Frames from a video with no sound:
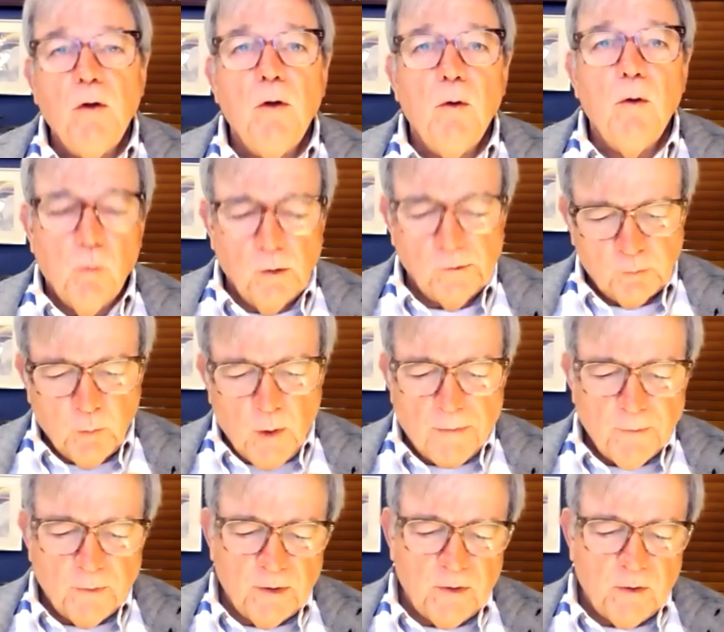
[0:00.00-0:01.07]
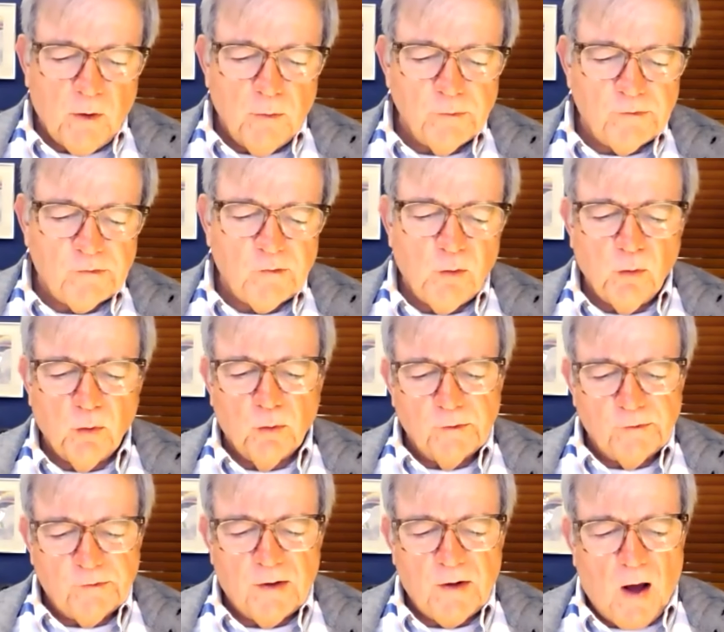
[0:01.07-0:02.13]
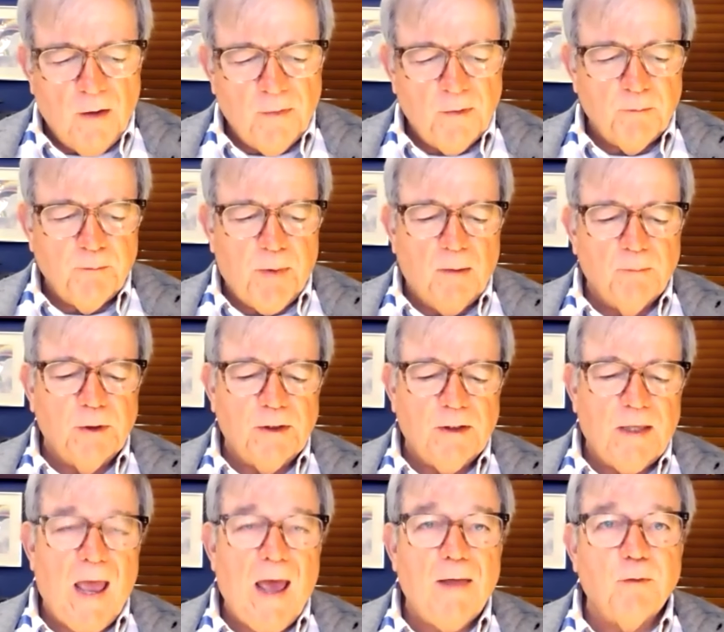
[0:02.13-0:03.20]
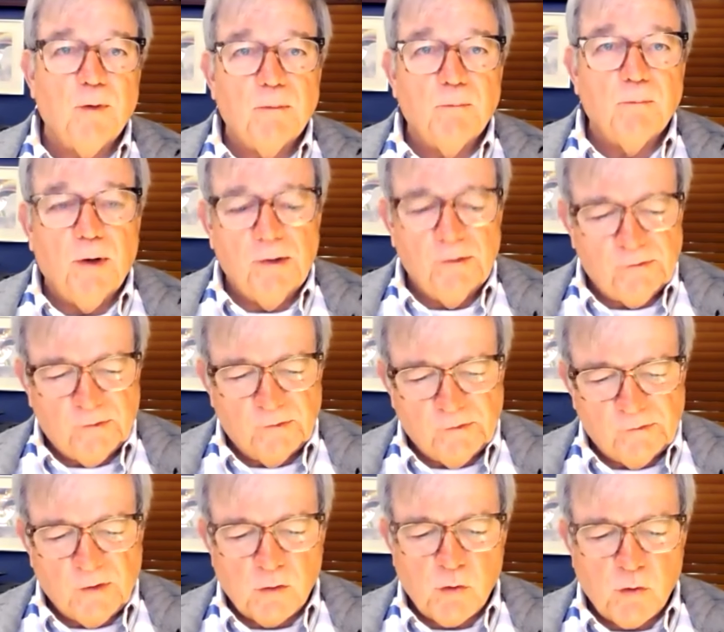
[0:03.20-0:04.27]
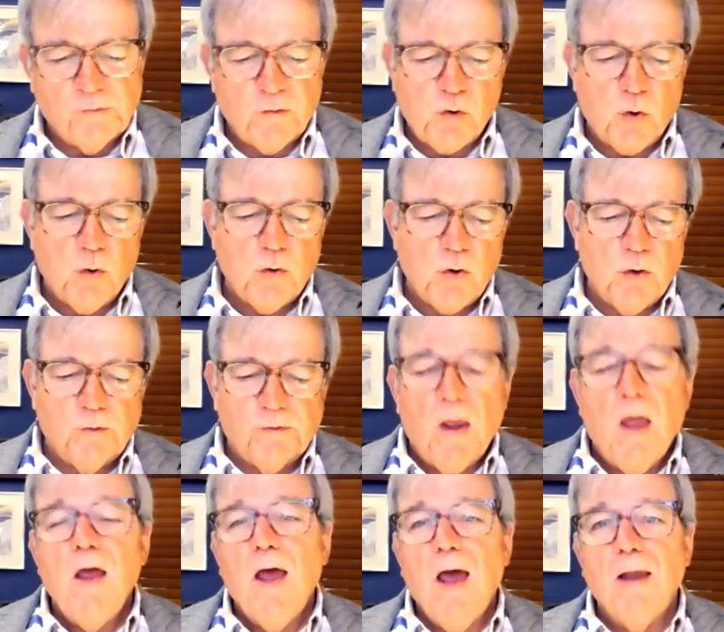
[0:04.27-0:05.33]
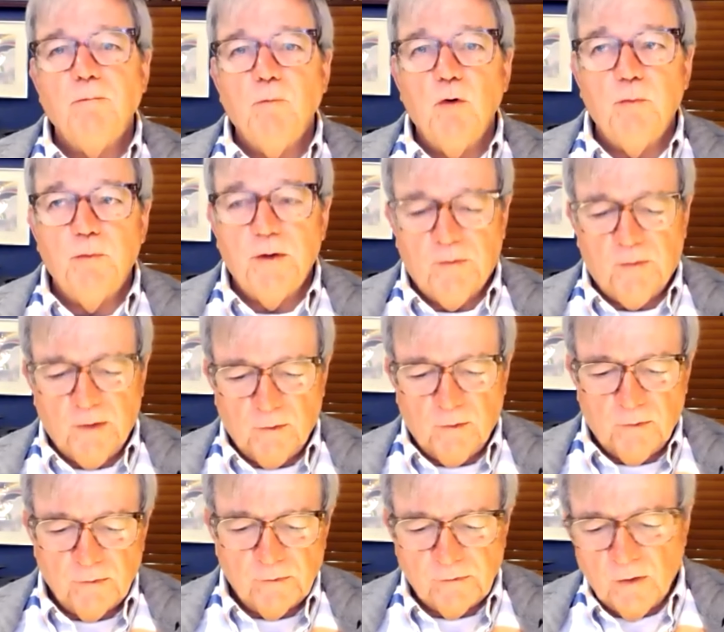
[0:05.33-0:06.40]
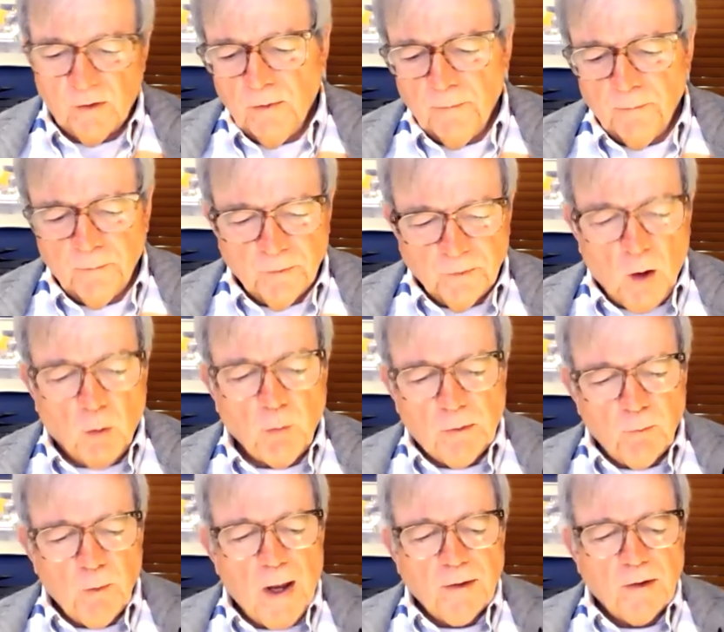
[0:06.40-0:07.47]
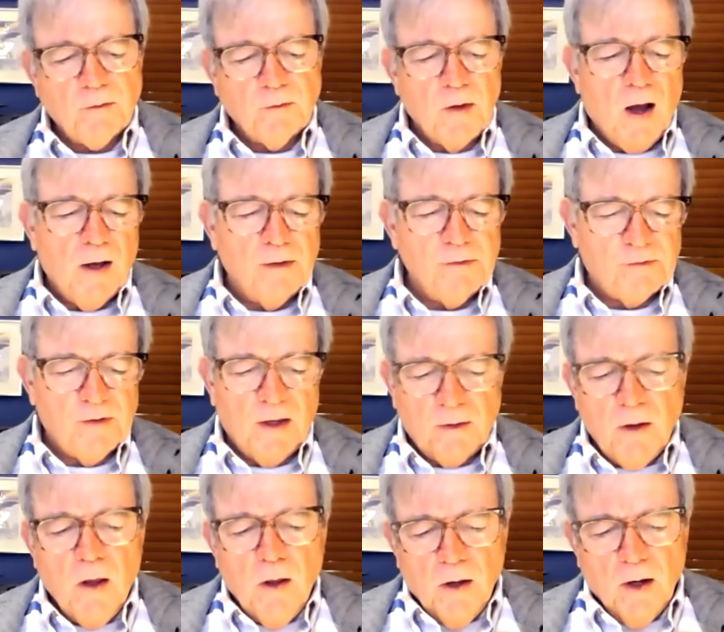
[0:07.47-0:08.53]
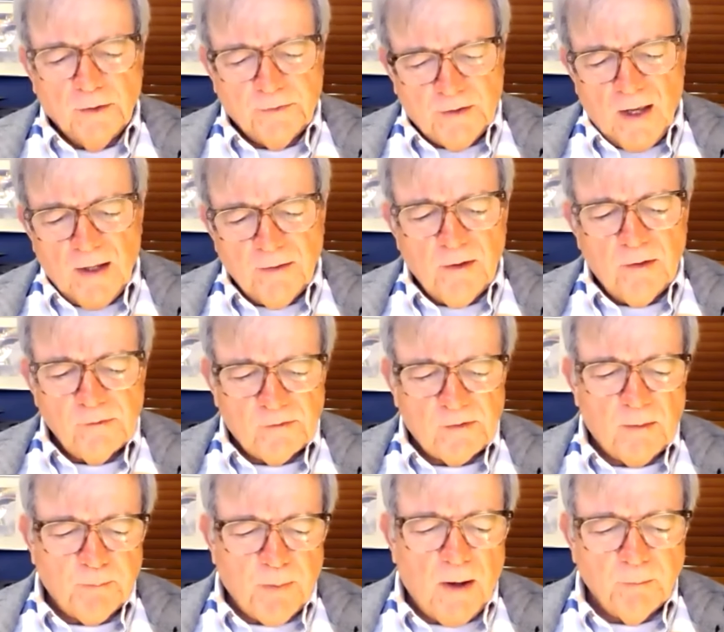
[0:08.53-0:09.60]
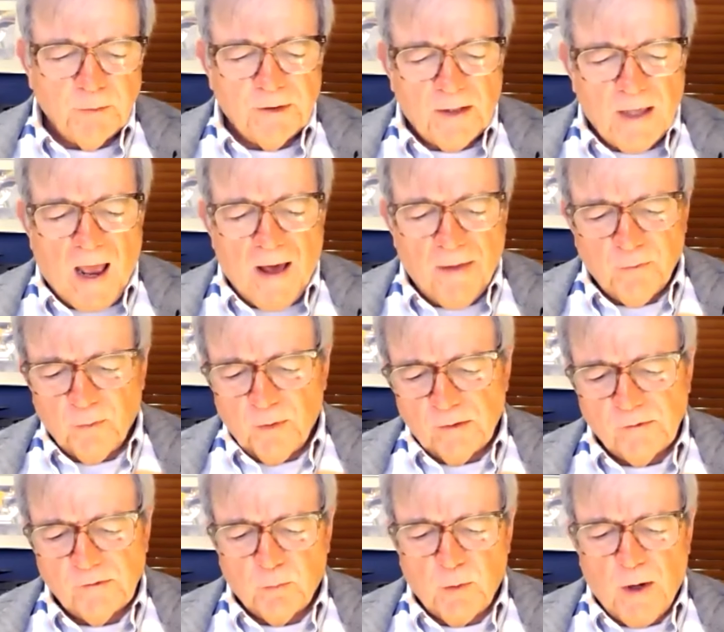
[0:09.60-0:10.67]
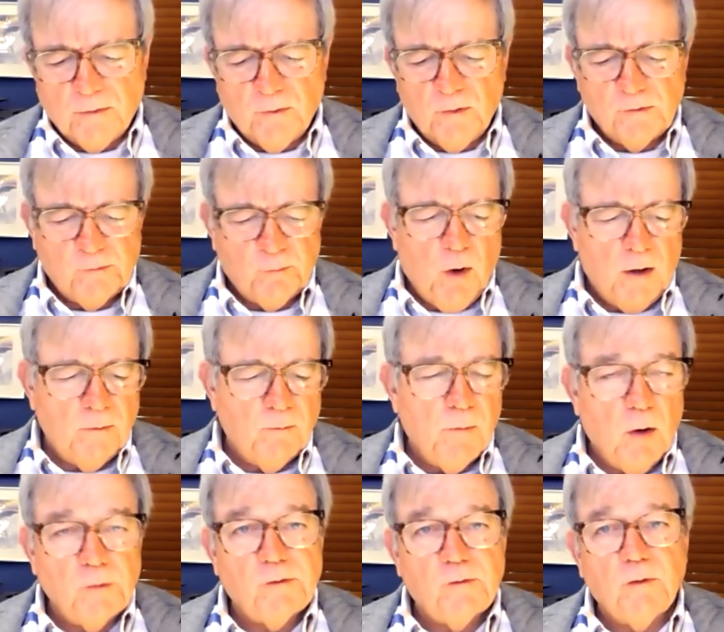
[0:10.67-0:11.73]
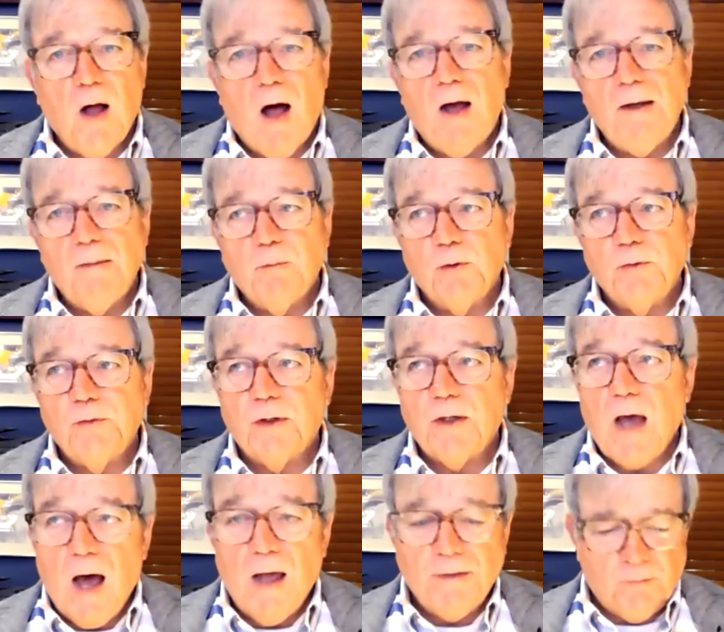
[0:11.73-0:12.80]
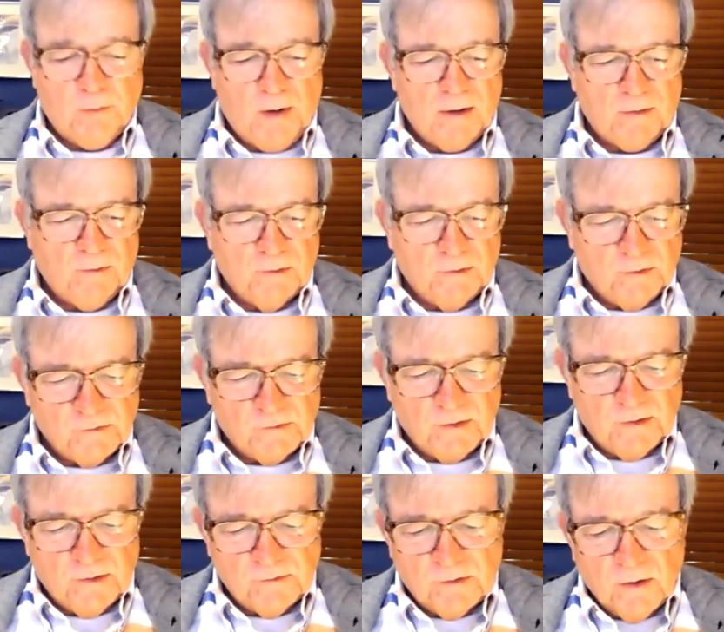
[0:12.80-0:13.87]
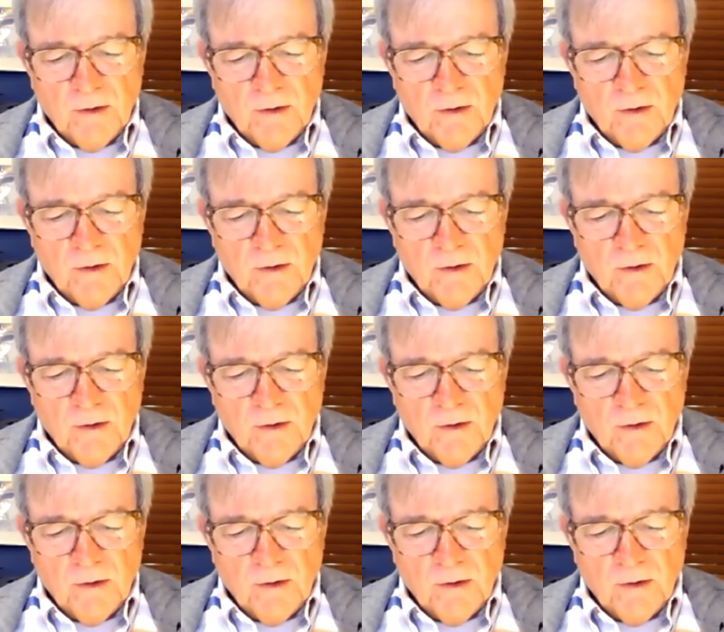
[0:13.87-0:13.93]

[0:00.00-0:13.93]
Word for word: was whether to close schools and other public gathering places such as churches and movie theaters. Though it recognized that attendance at public gatherings renders one most liable to contract the disease,